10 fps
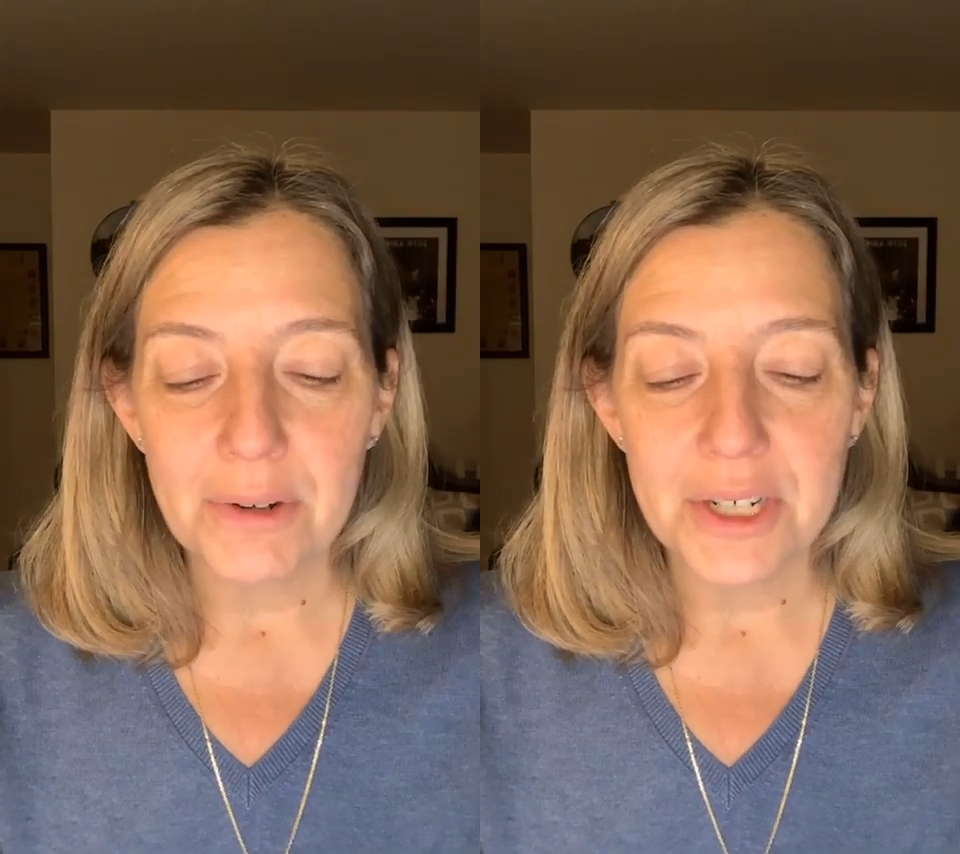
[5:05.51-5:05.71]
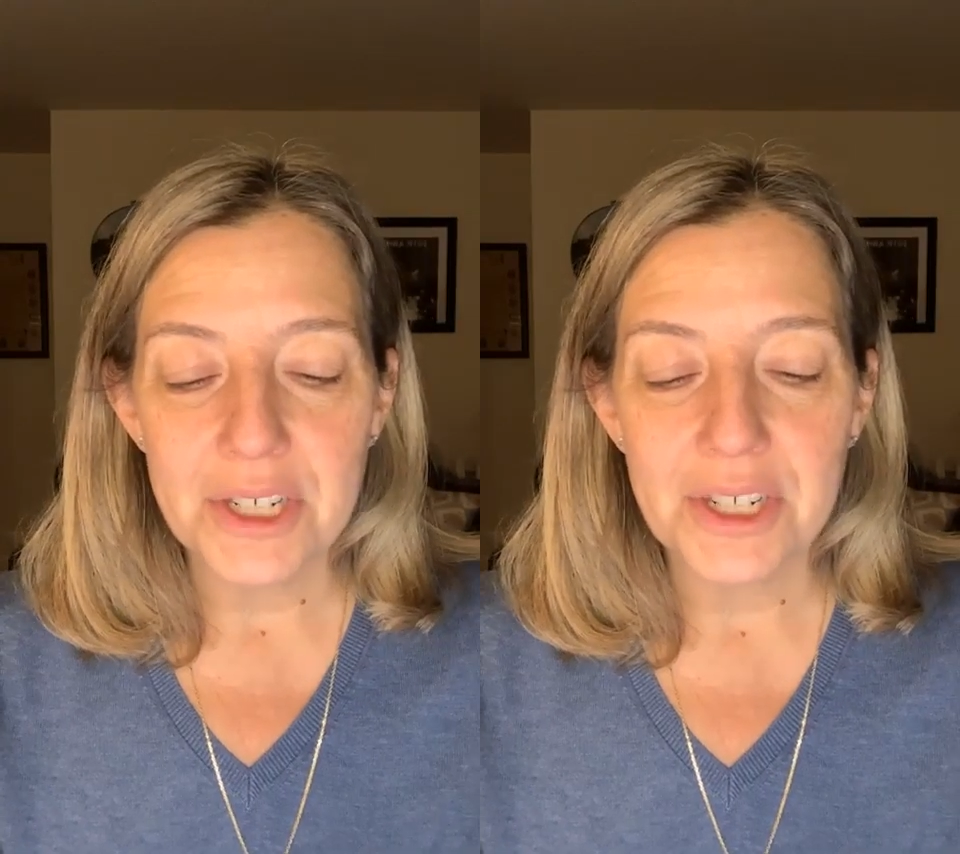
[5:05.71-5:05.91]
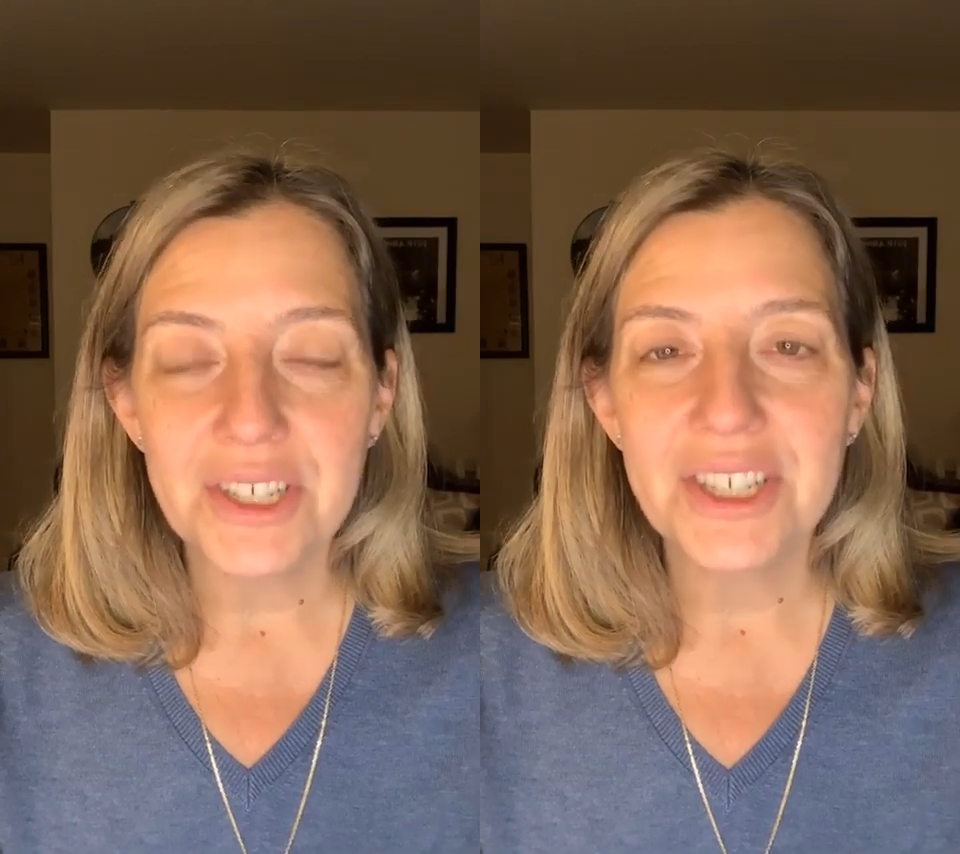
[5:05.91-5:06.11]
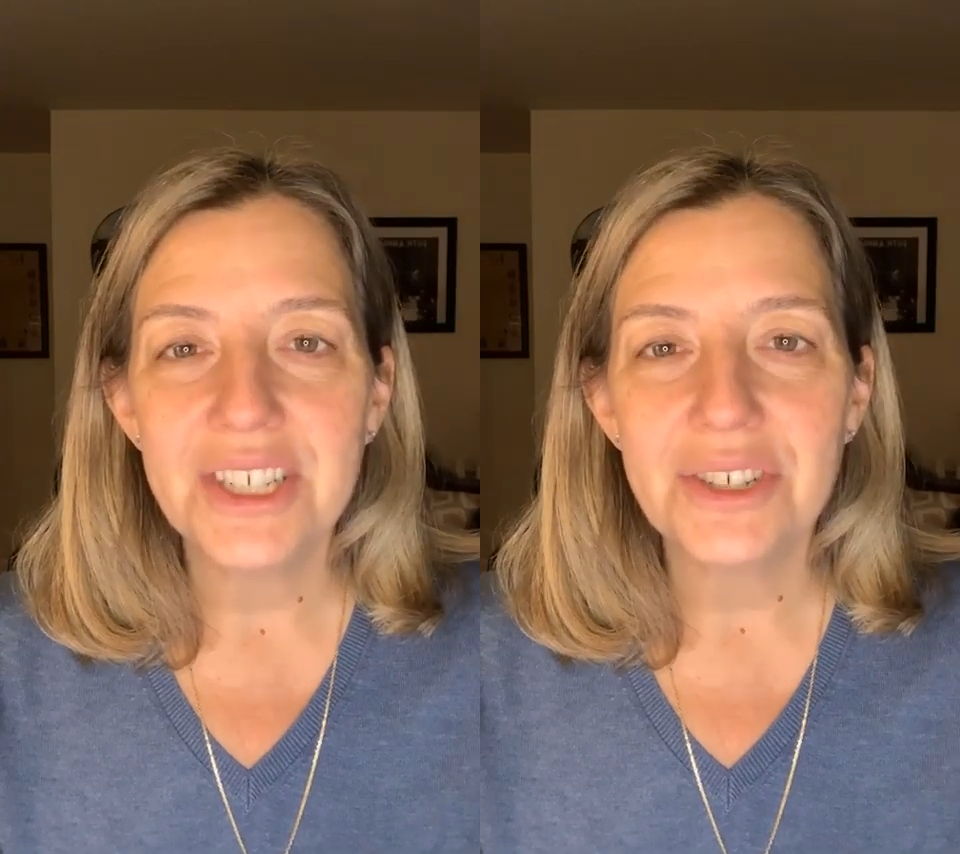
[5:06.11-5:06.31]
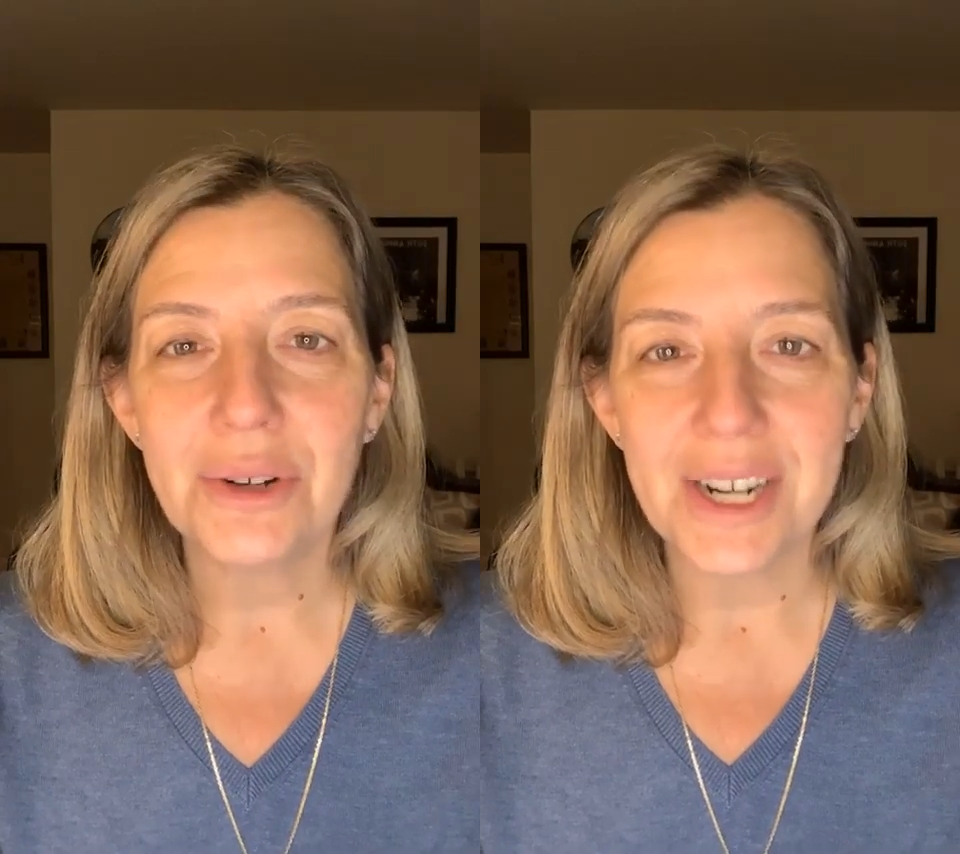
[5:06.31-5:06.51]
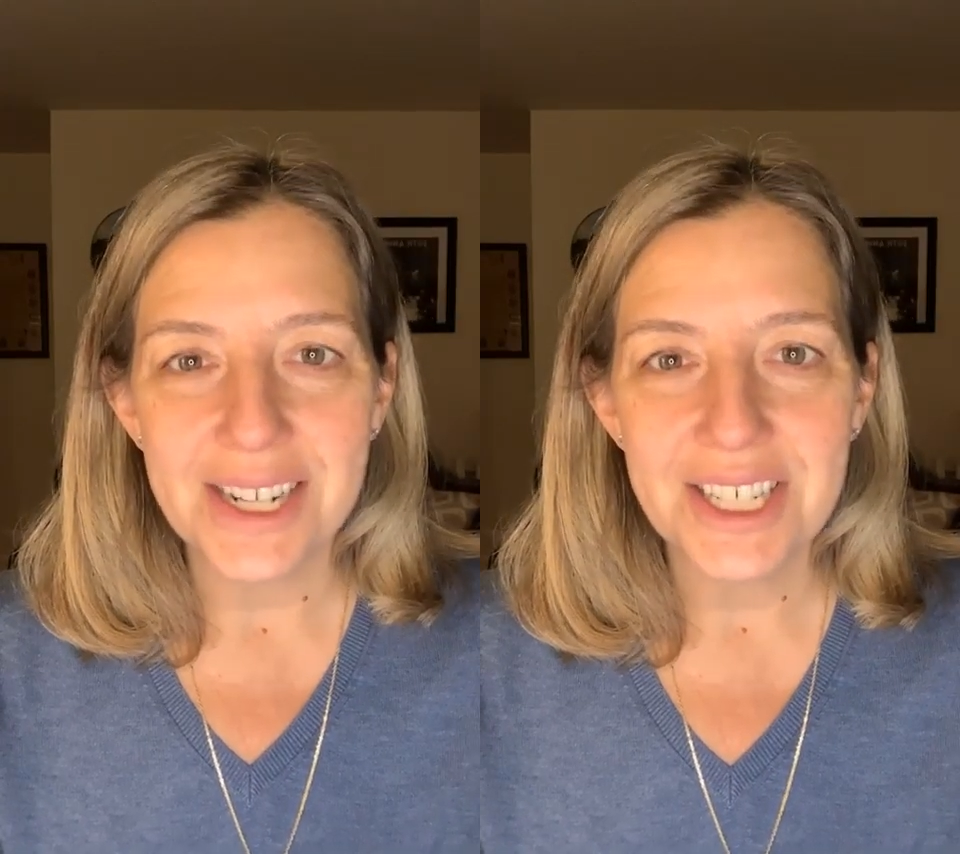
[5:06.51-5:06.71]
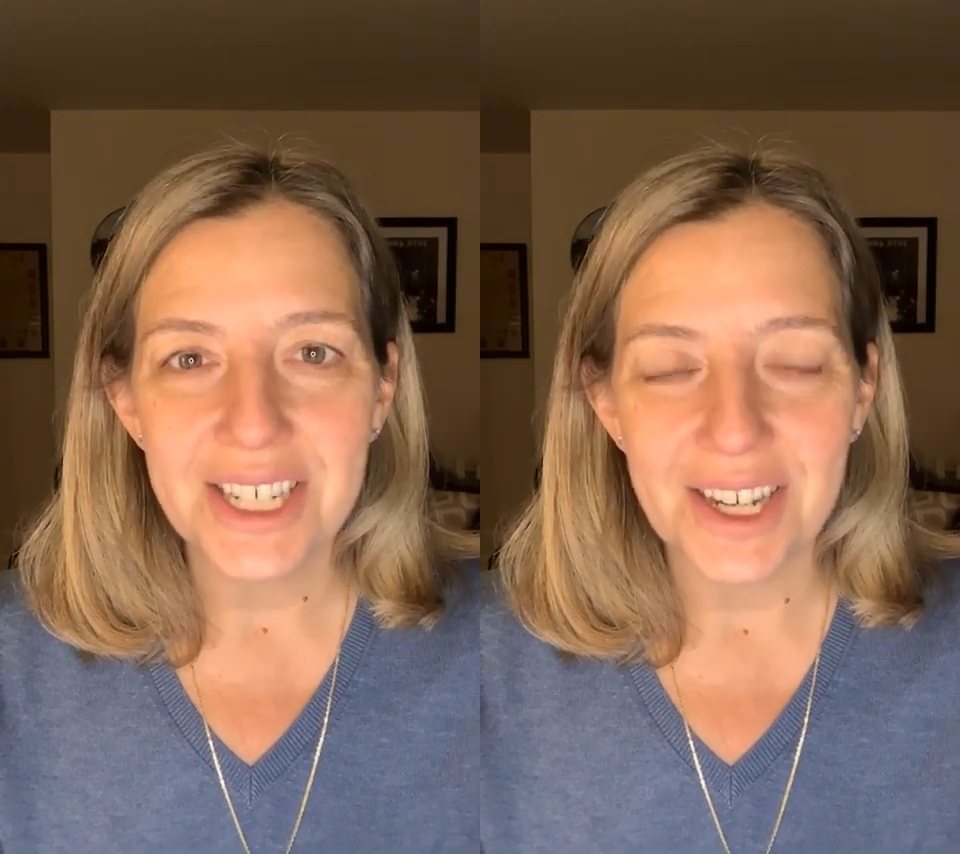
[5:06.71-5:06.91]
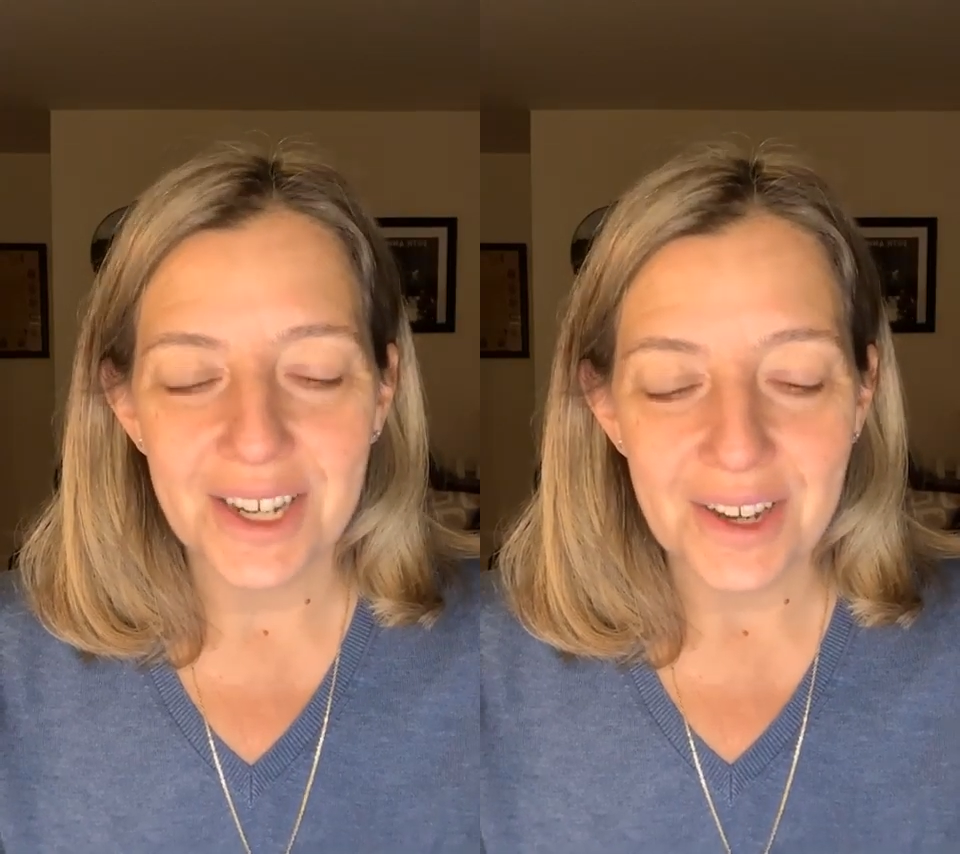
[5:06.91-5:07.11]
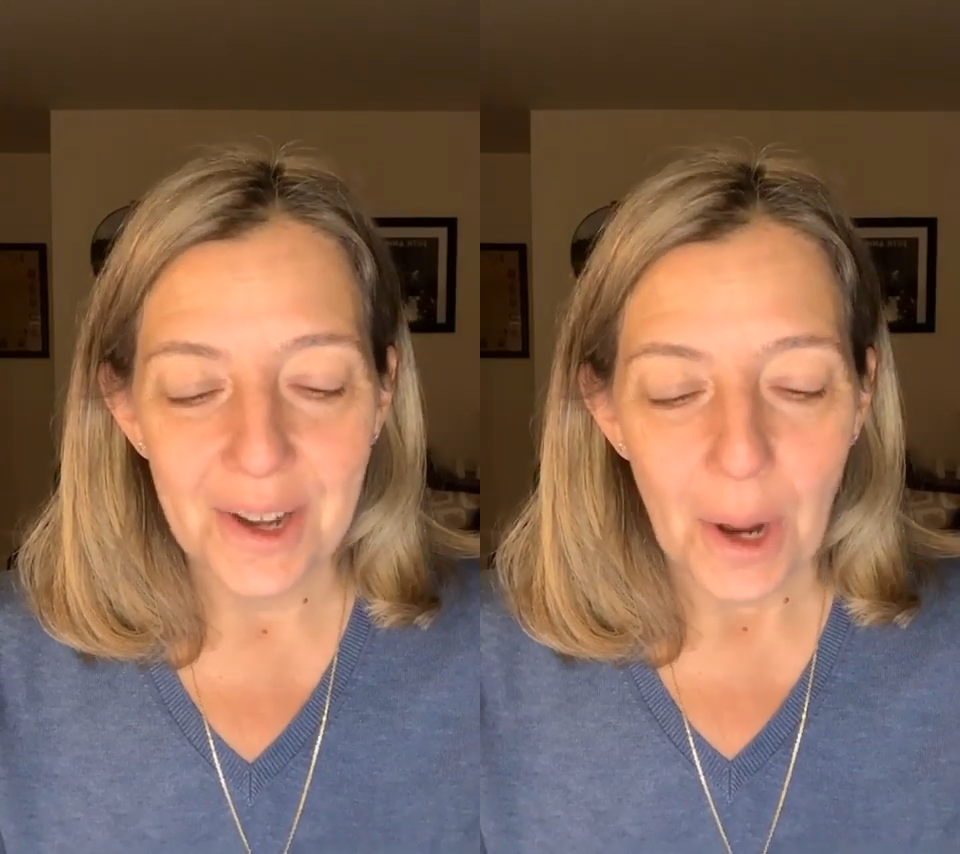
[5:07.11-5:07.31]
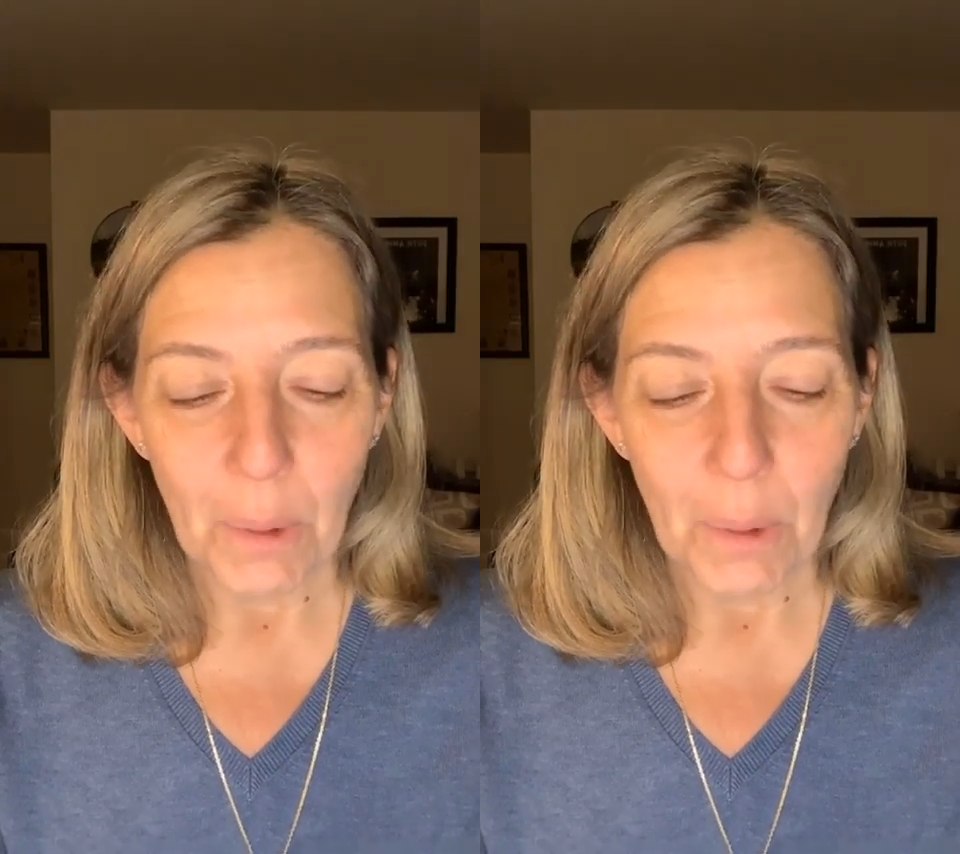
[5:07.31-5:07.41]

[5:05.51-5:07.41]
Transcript: Christian tradition